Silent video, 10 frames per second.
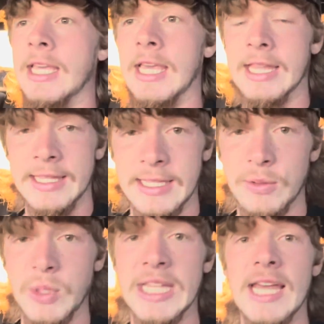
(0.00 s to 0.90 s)
And then
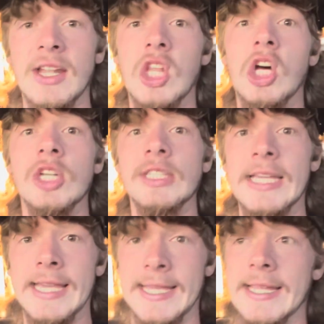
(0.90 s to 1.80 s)
we got a long
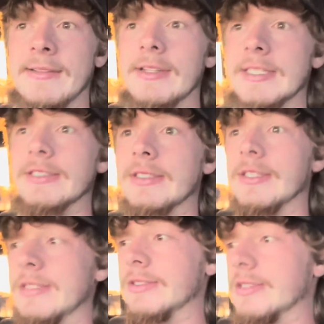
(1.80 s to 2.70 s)
day ahead of us,
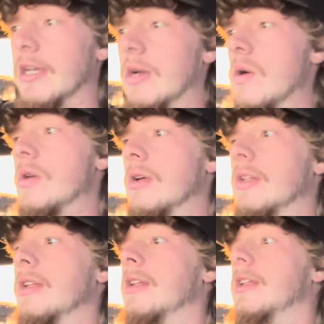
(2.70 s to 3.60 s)
so
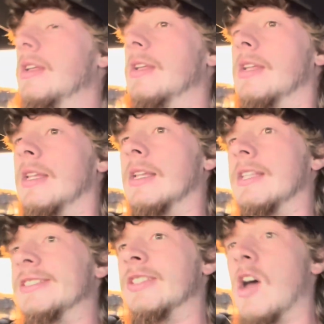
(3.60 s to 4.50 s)

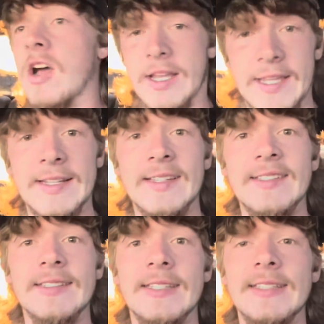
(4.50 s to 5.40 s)
let's not get
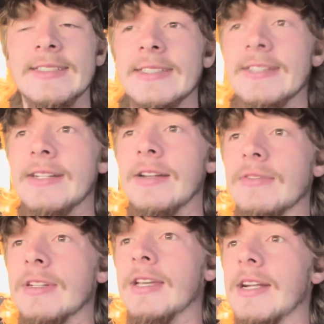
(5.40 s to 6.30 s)
this skid steer
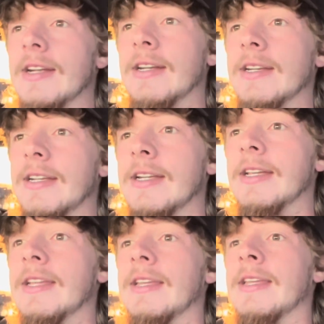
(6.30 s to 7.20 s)
over there
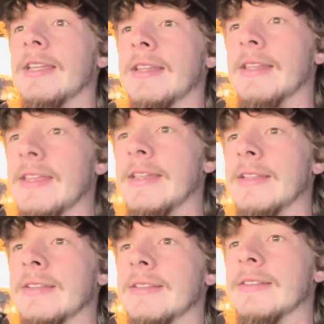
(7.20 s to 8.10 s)
and
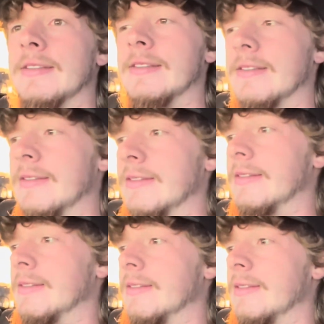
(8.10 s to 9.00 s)

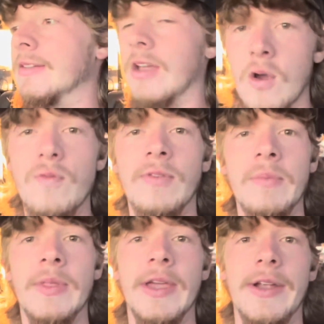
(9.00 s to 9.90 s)
then go
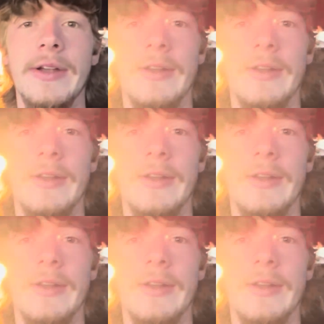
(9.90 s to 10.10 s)
from there.